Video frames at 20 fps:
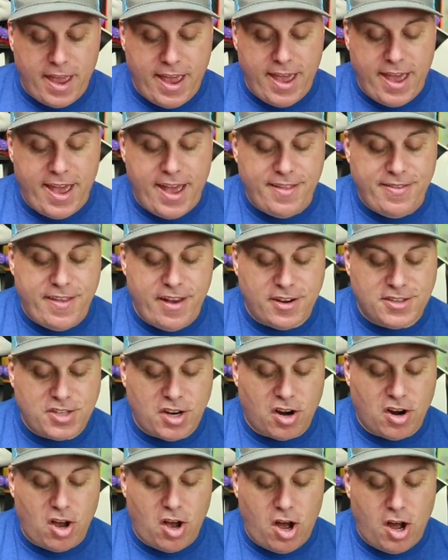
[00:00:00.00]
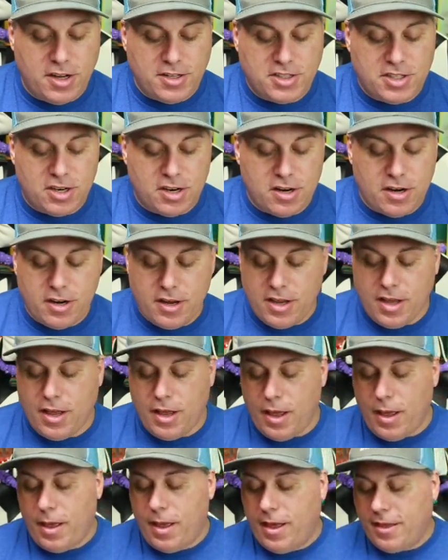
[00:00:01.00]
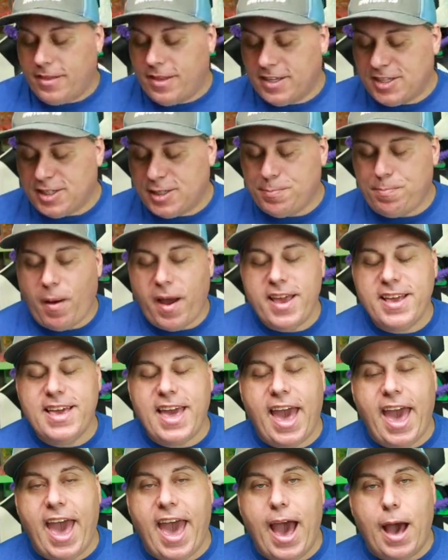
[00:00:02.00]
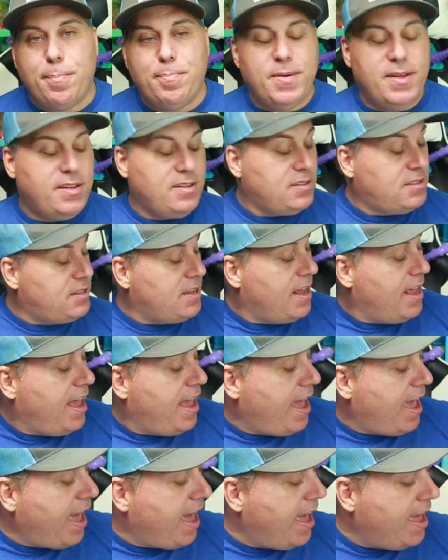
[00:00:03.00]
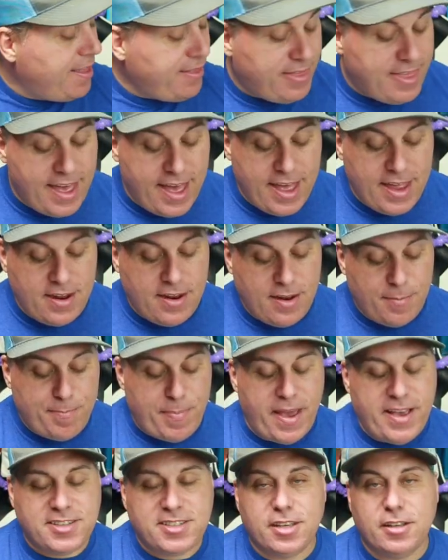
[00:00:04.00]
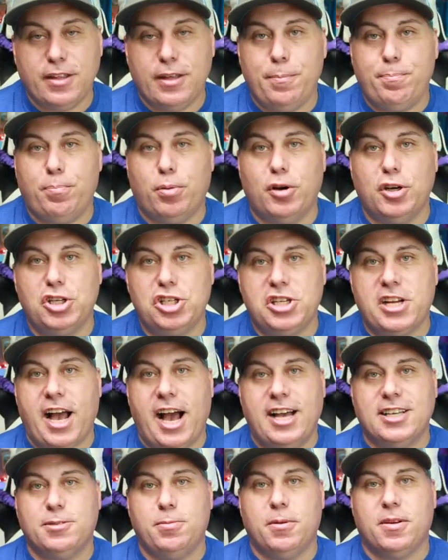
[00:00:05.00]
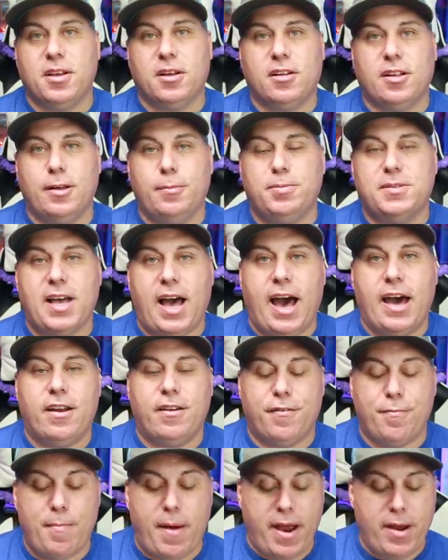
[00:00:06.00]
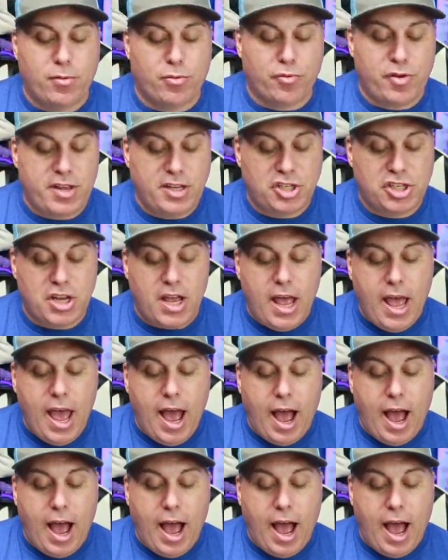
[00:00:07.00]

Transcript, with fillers: And there's our Haunter. The spike happened and then basically pushed Cosmic Eclipse out of my reach.